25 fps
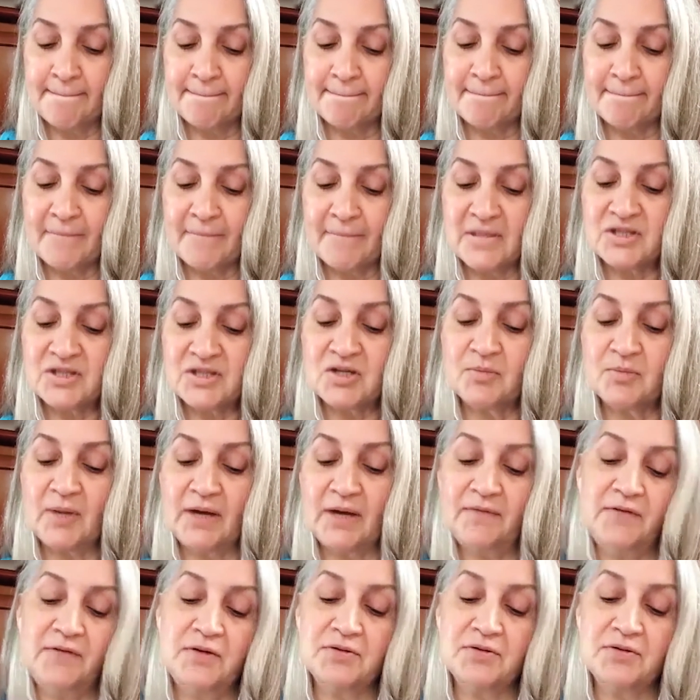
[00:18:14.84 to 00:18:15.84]
So my
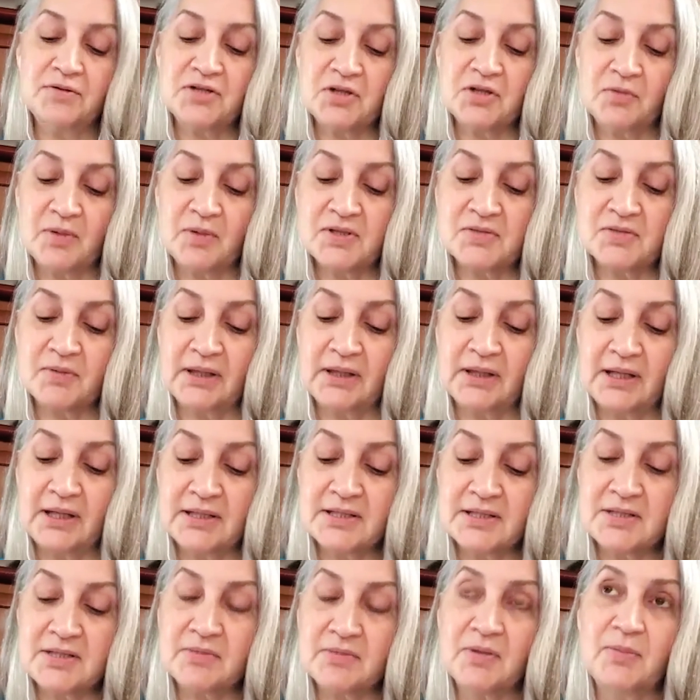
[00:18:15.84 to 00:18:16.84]
future was
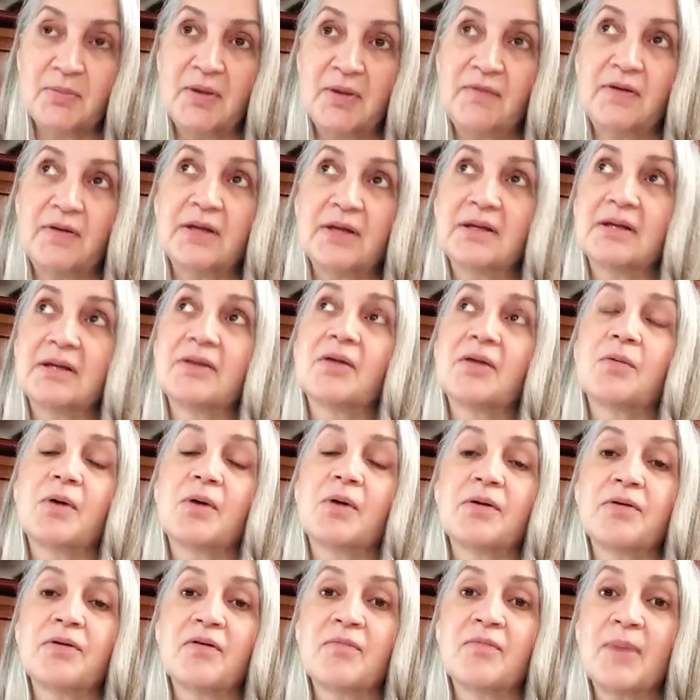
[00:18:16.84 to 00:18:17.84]
released with me feeling the
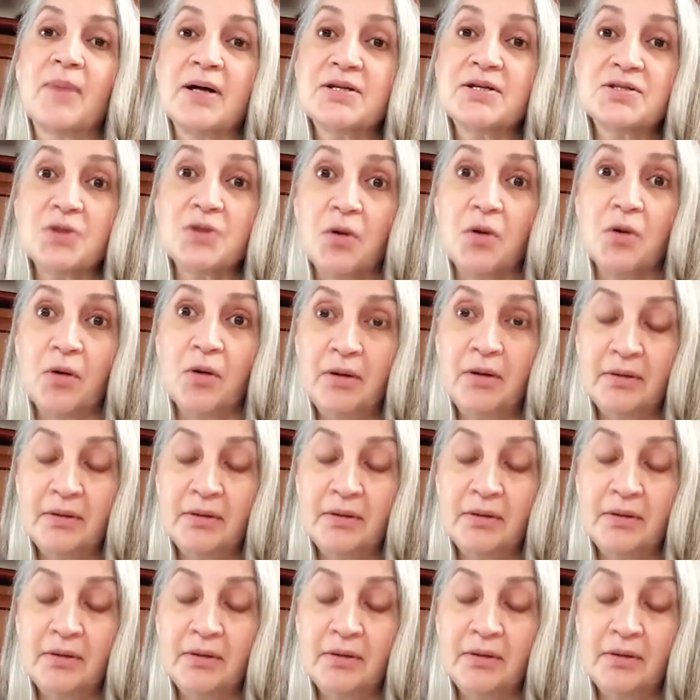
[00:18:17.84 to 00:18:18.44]
worth of my soul,